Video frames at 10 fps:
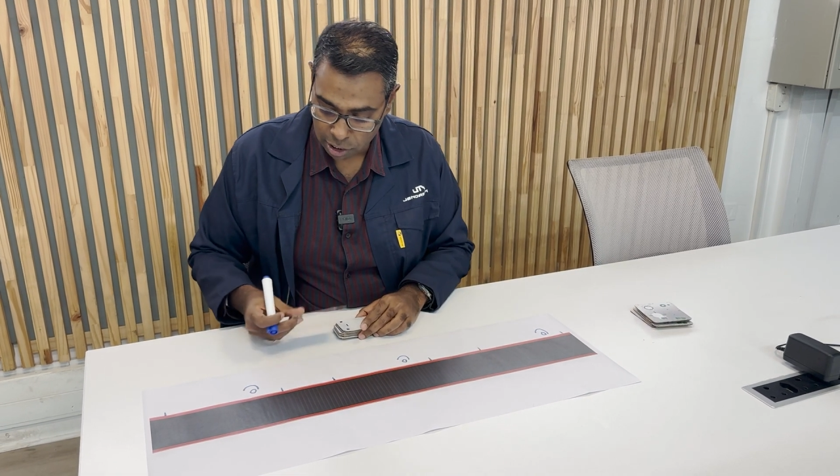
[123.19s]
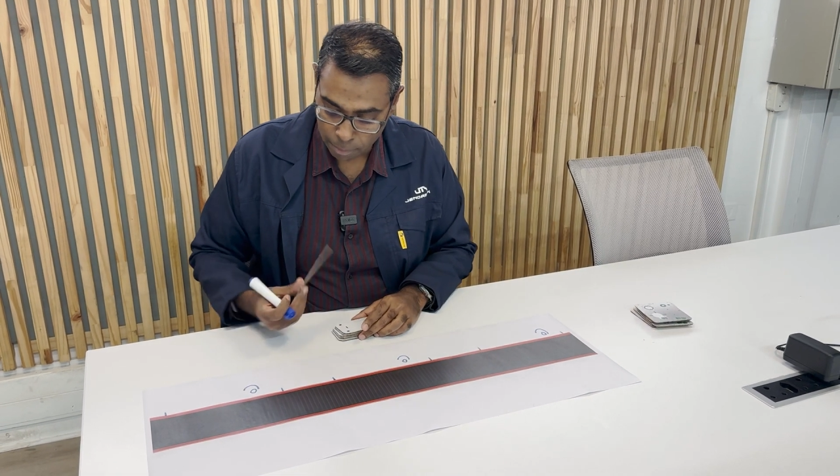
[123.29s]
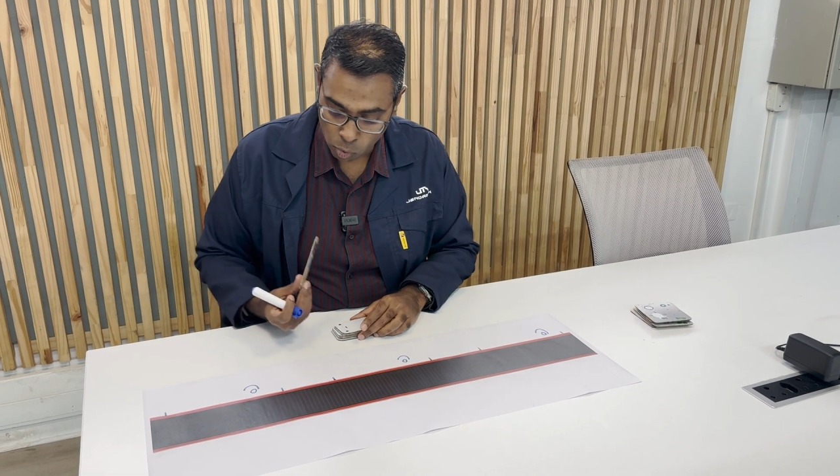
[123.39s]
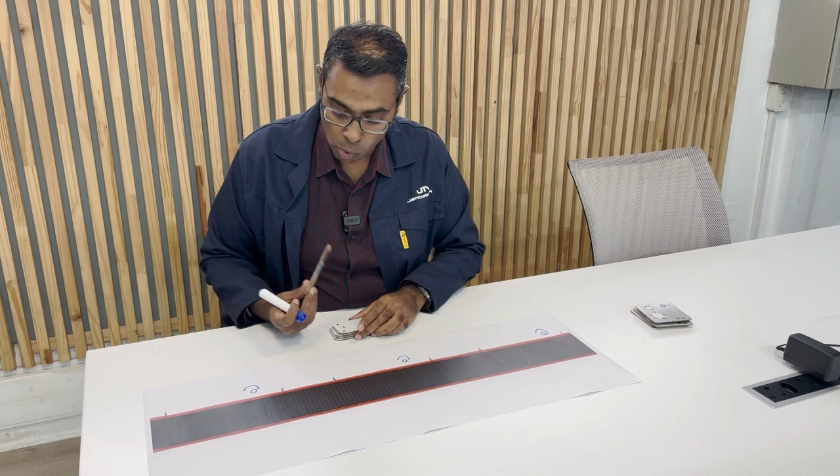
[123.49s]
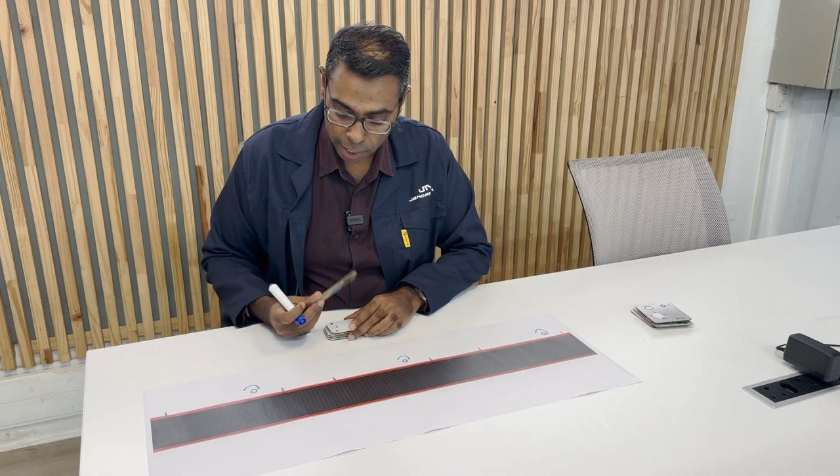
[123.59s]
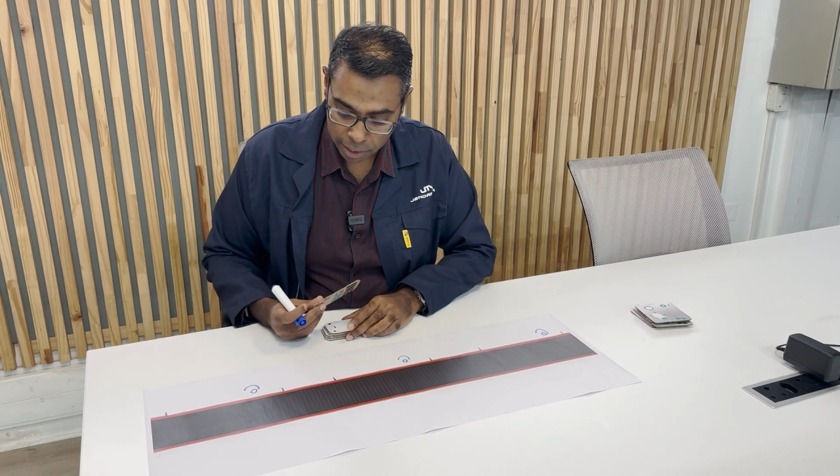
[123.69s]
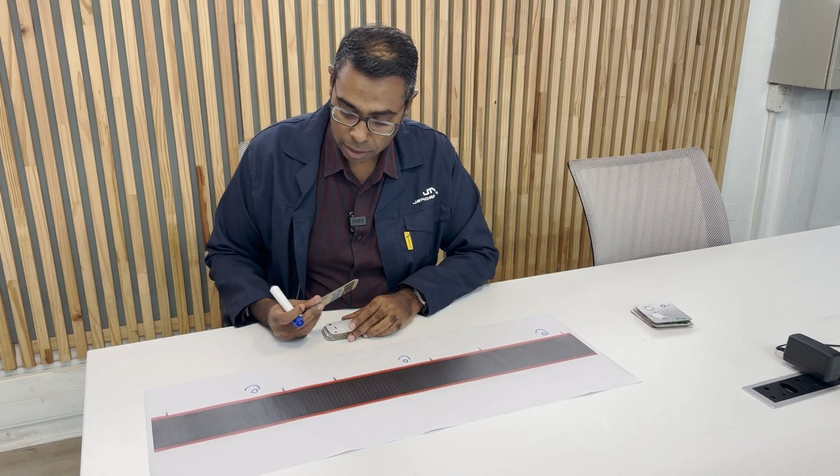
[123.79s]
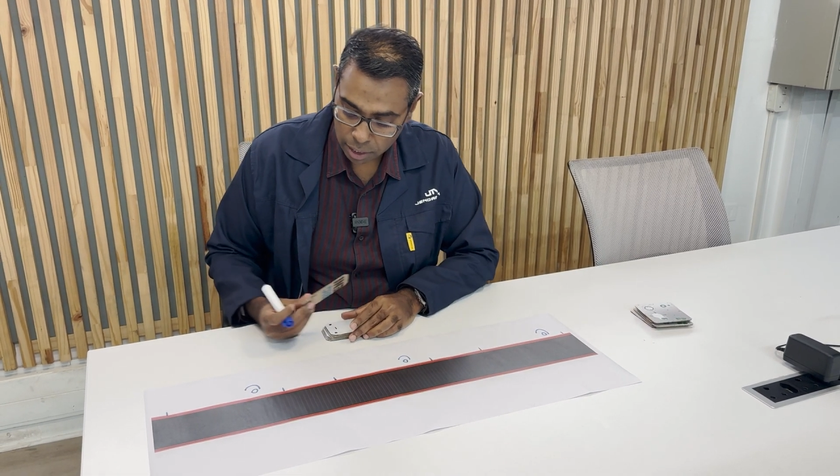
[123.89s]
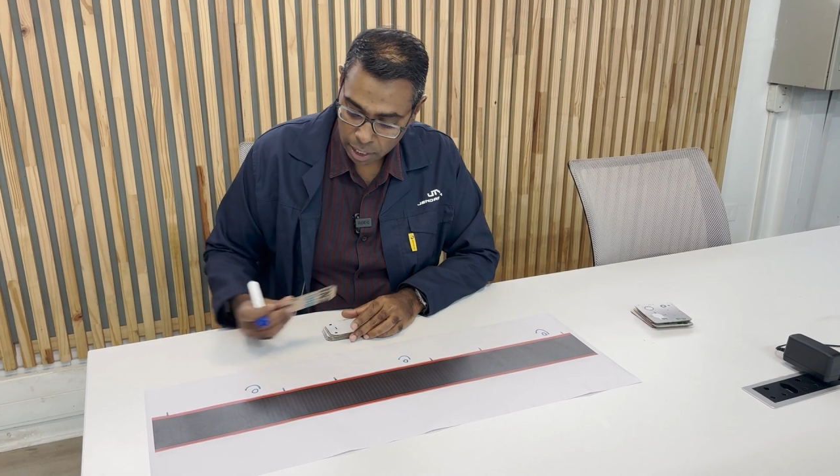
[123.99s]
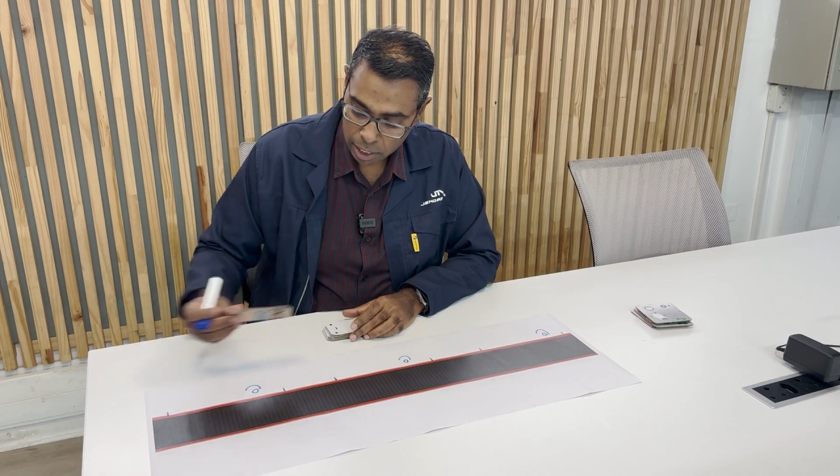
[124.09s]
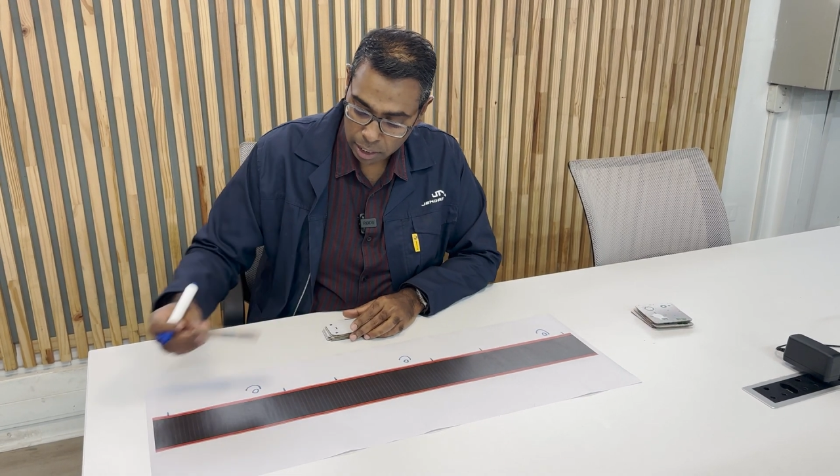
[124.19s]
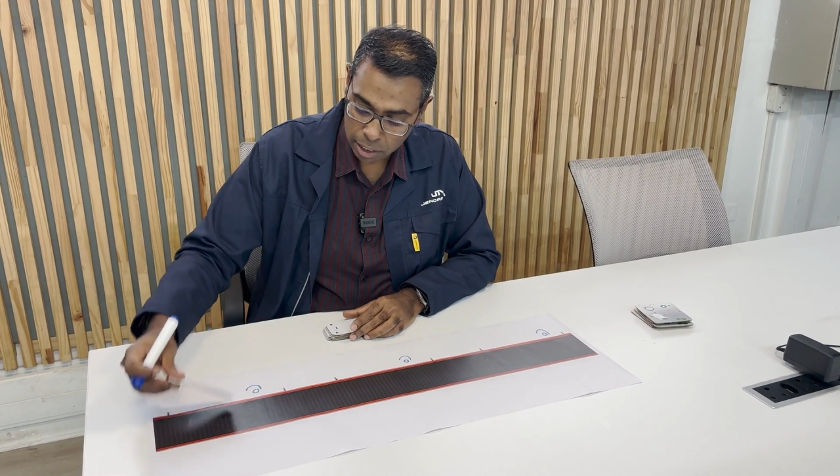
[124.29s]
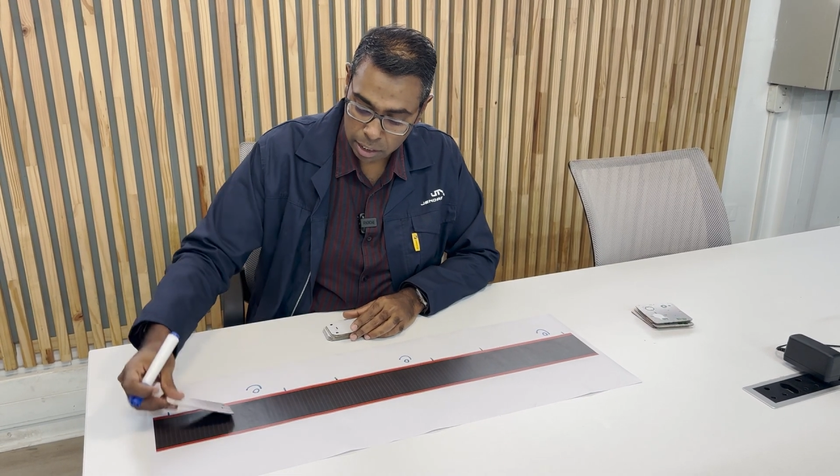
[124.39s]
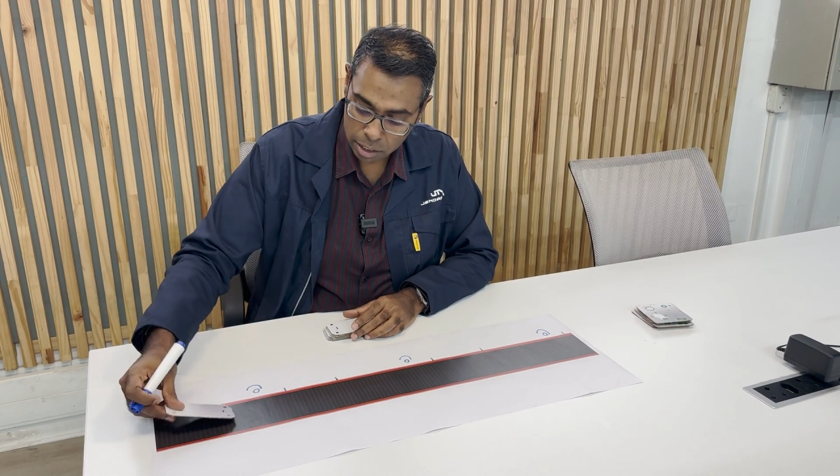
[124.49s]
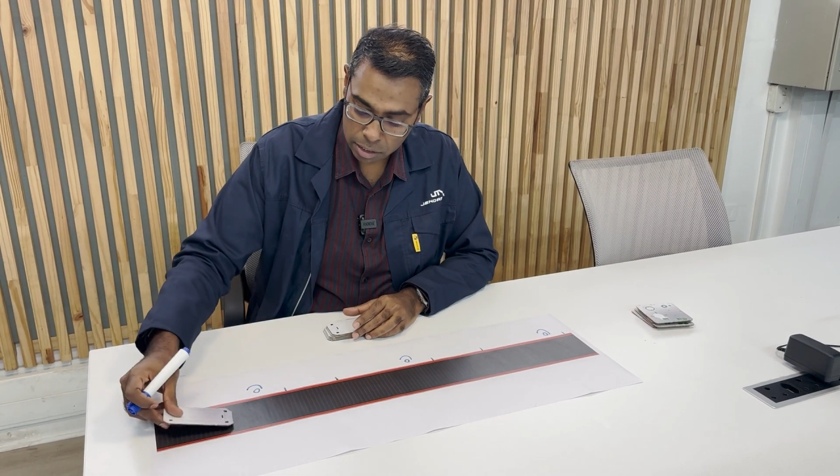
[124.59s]
Number one
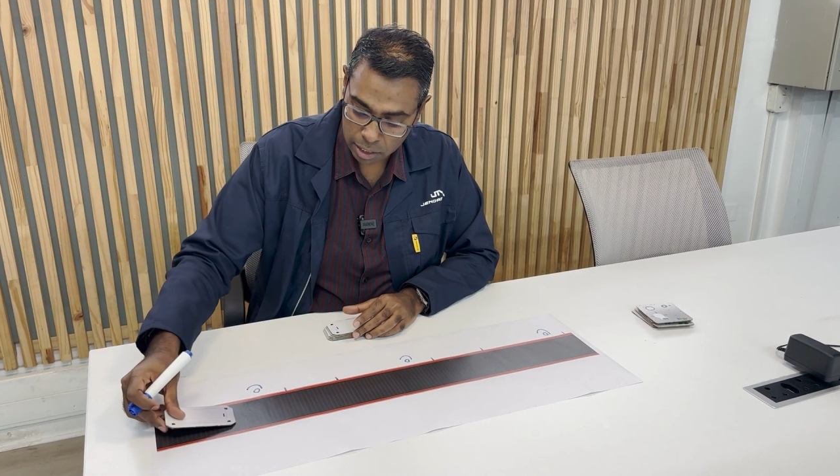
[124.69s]
is